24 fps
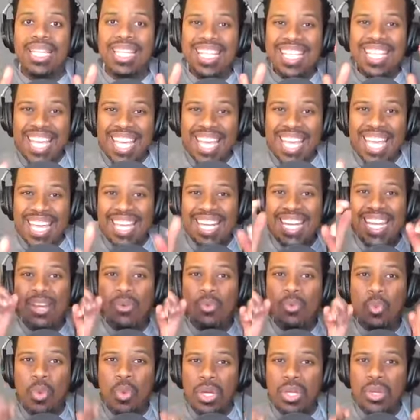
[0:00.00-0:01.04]
can
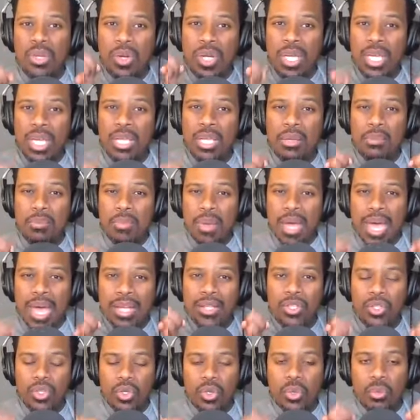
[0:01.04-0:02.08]
and will
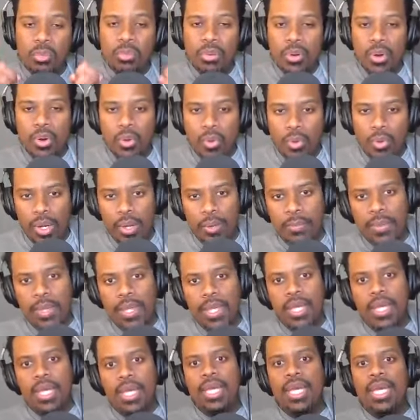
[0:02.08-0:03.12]
impact your program.
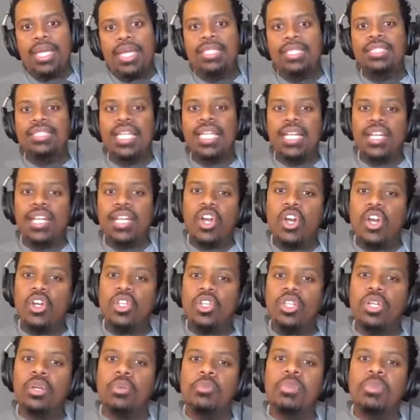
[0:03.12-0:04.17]
As stated earlier,